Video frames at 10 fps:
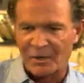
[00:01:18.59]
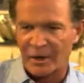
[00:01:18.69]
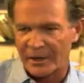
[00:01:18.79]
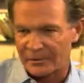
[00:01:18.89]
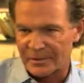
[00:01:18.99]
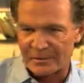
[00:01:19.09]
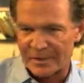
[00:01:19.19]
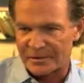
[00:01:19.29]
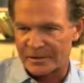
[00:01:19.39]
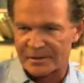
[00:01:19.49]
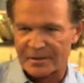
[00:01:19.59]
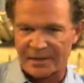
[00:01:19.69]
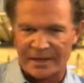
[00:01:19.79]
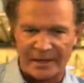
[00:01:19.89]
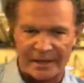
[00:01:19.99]
acquainted with the
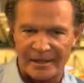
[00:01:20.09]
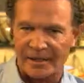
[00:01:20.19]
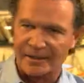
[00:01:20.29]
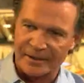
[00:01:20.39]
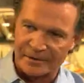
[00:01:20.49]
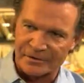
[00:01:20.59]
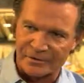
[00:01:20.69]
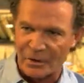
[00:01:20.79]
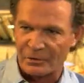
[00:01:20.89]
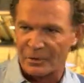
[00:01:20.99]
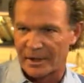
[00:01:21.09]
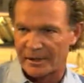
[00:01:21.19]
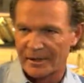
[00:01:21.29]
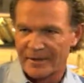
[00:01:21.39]
business in a small way.